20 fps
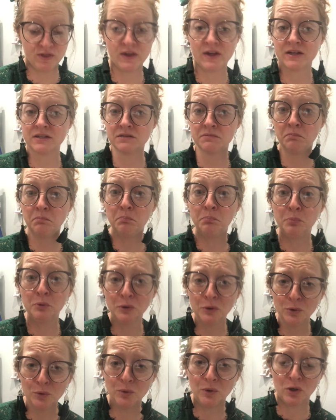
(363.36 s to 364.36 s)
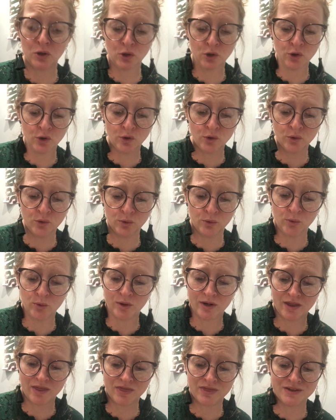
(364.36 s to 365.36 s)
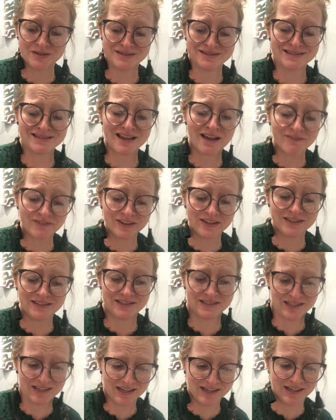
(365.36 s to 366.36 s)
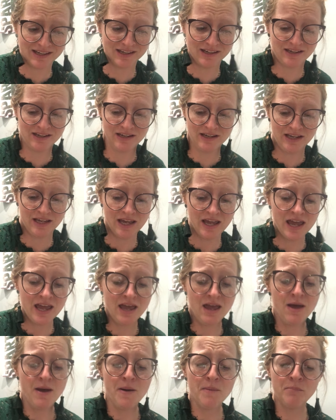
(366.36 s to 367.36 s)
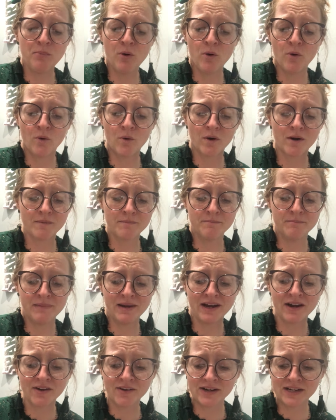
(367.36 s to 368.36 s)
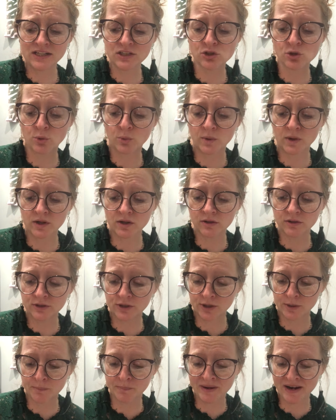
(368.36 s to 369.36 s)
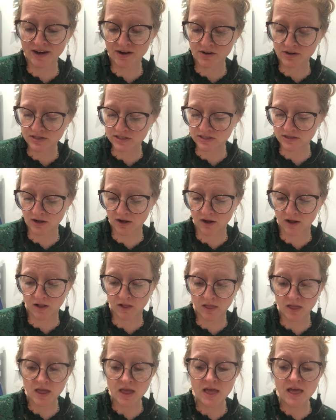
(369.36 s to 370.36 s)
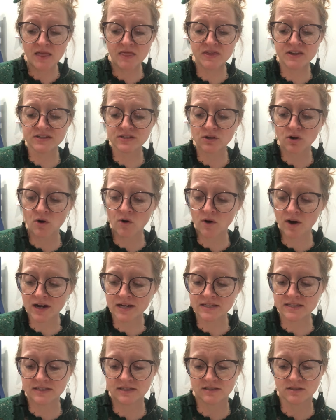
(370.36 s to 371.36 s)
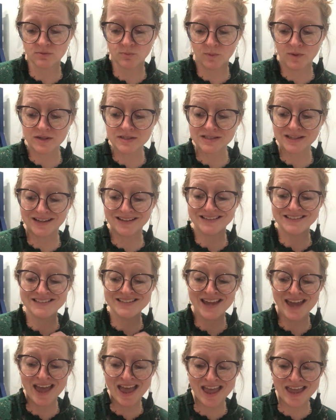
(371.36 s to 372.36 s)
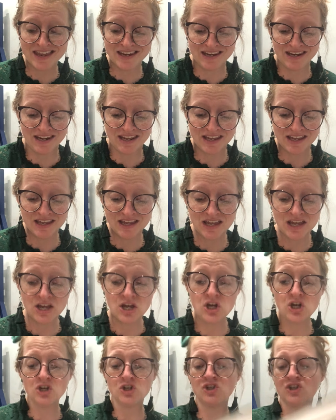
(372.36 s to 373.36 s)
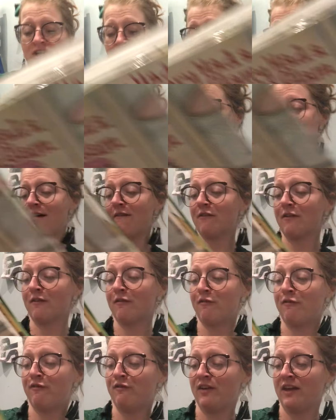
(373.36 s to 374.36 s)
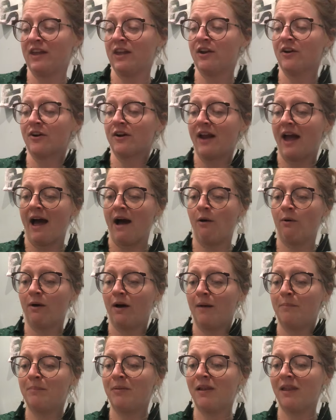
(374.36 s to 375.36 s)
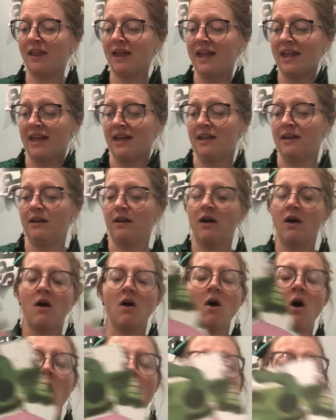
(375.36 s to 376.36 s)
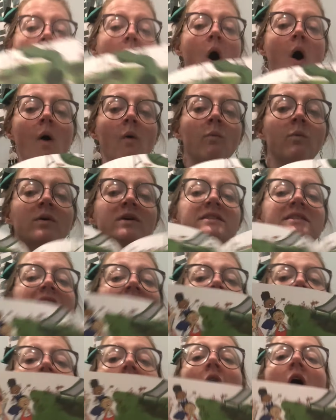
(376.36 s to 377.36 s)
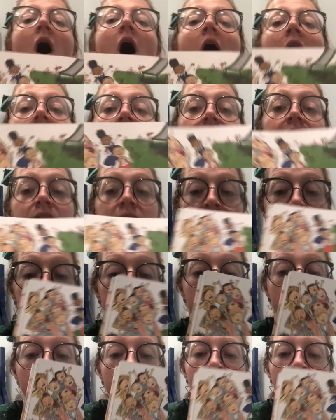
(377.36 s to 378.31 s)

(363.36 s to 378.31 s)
this, boo-hooed the 17. Poor Mary twirled her parasol. This crisis was a 10. She'd never figured out a plan. All was lost.